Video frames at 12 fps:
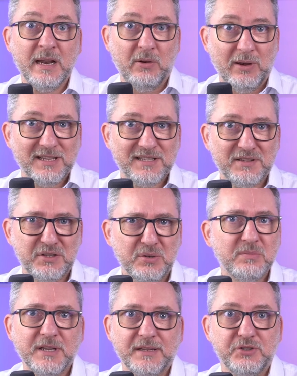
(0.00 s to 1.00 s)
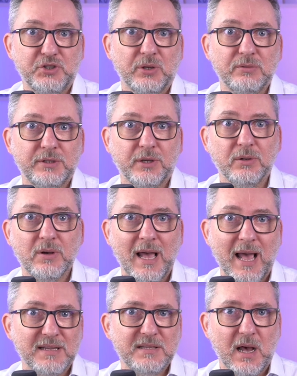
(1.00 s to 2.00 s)
Now let's assume that John Doe
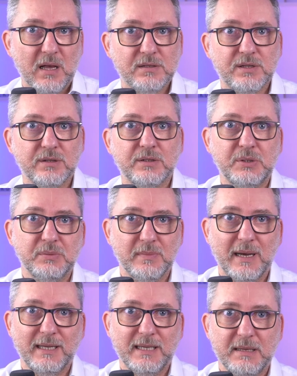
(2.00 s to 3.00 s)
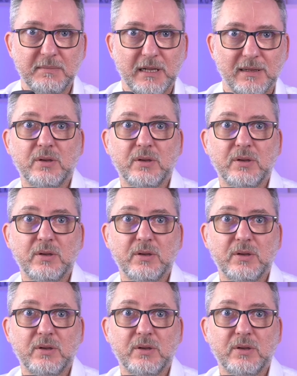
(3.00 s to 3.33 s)
has answered to my email.